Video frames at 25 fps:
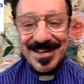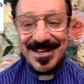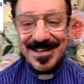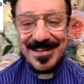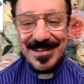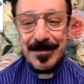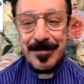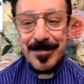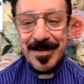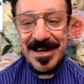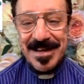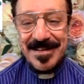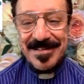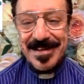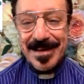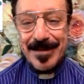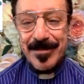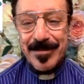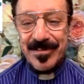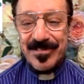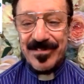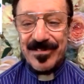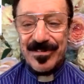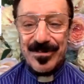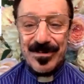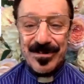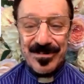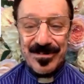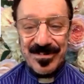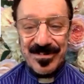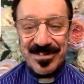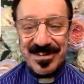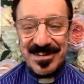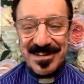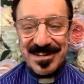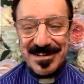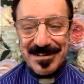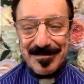the pandemic
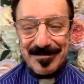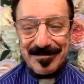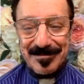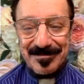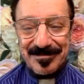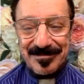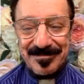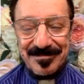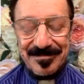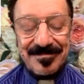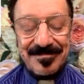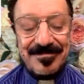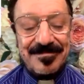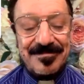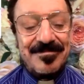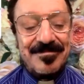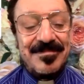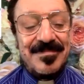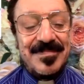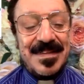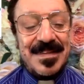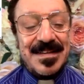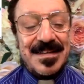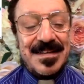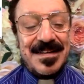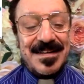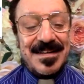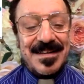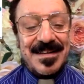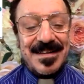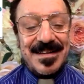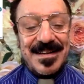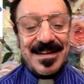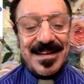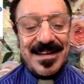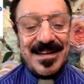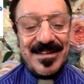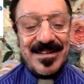surged again.
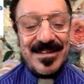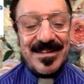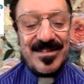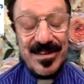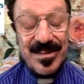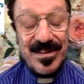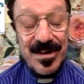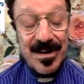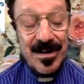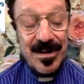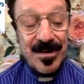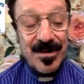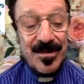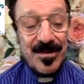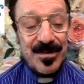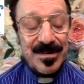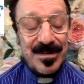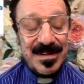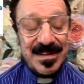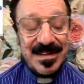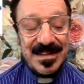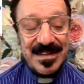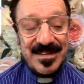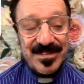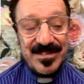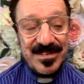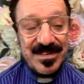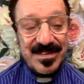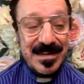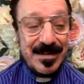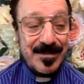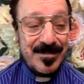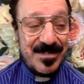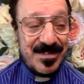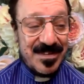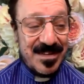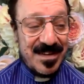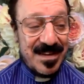And so it
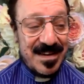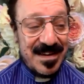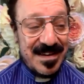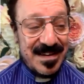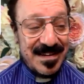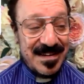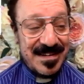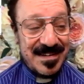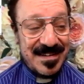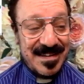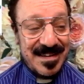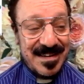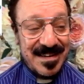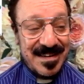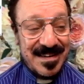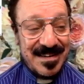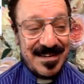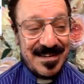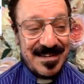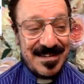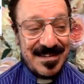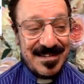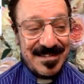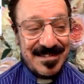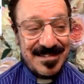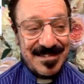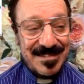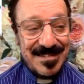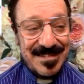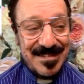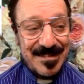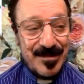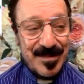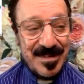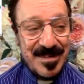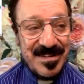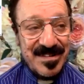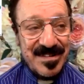seems like
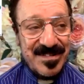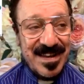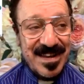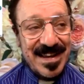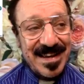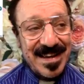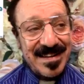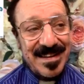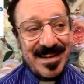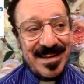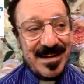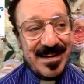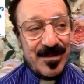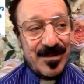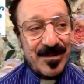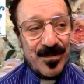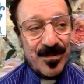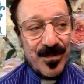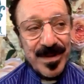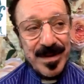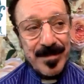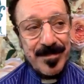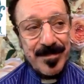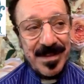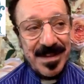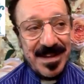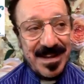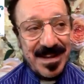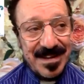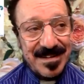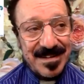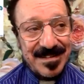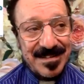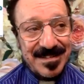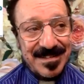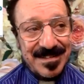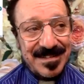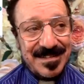we just had like a replay
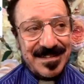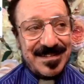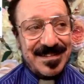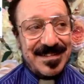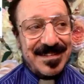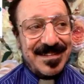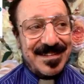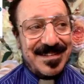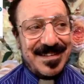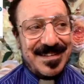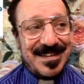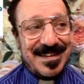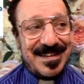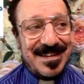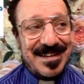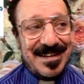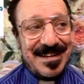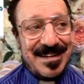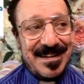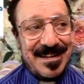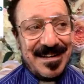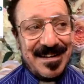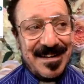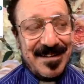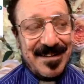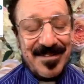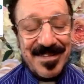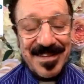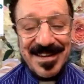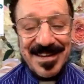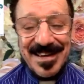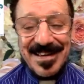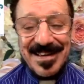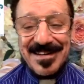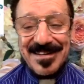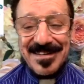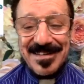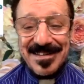of the
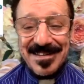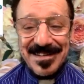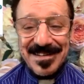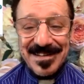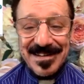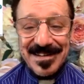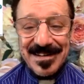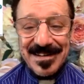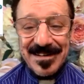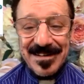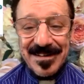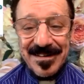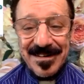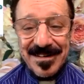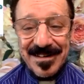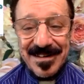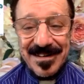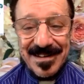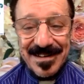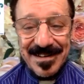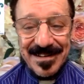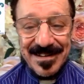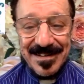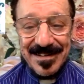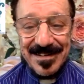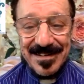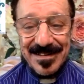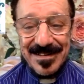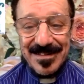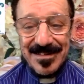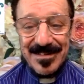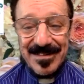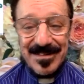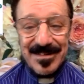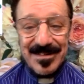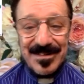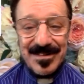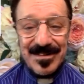end of the year
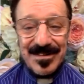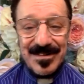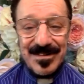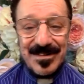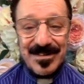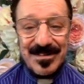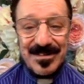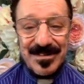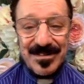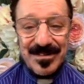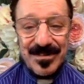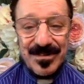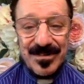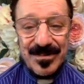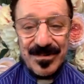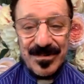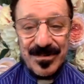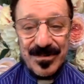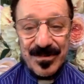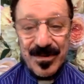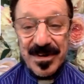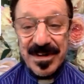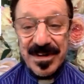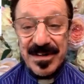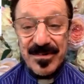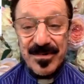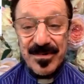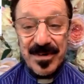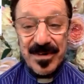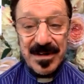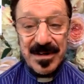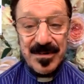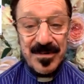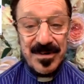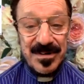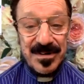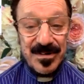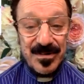in
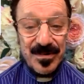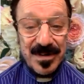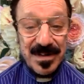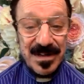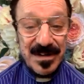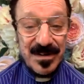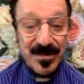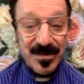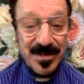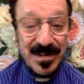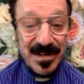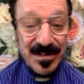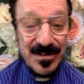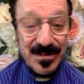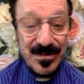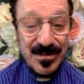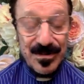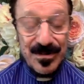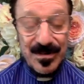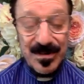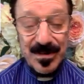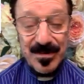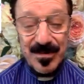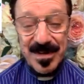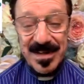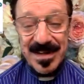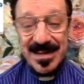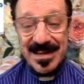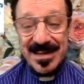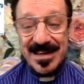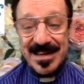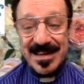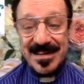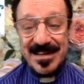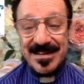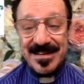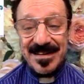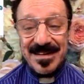2021, 2022 that we
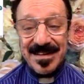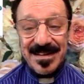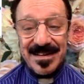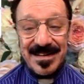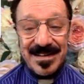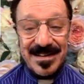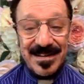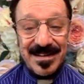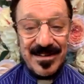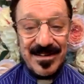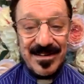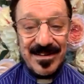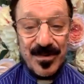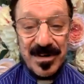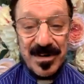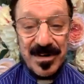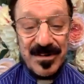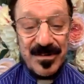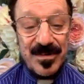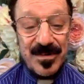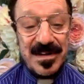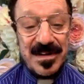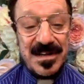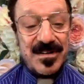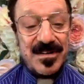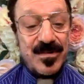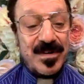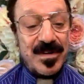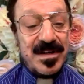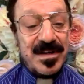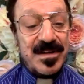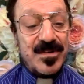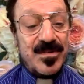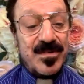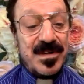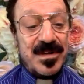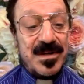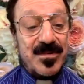had in 2020,
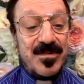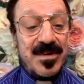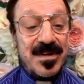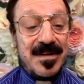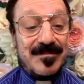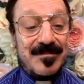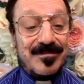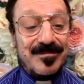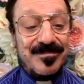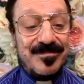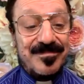2021.